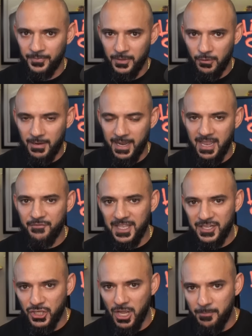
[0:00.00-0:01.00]
All right. If they
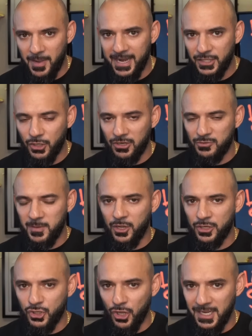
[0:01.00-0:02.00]
start buying dollars
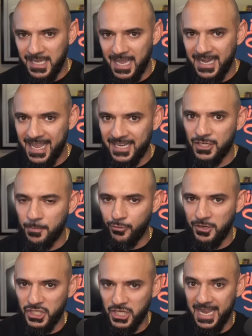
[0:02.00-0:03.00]
because dollar yen is
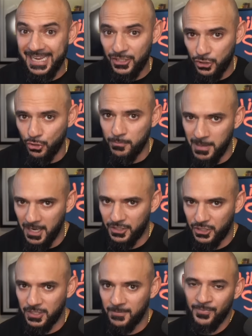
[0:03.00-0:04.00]
appreciating too
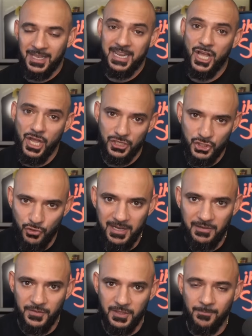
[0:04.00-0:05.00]
much and it hurts trade
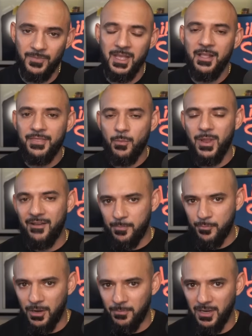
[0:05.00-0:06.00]
for them, then we have a
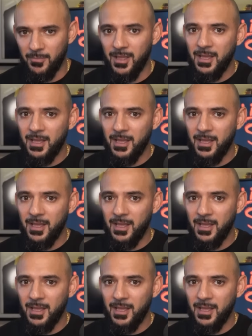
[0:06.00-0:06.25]
problem.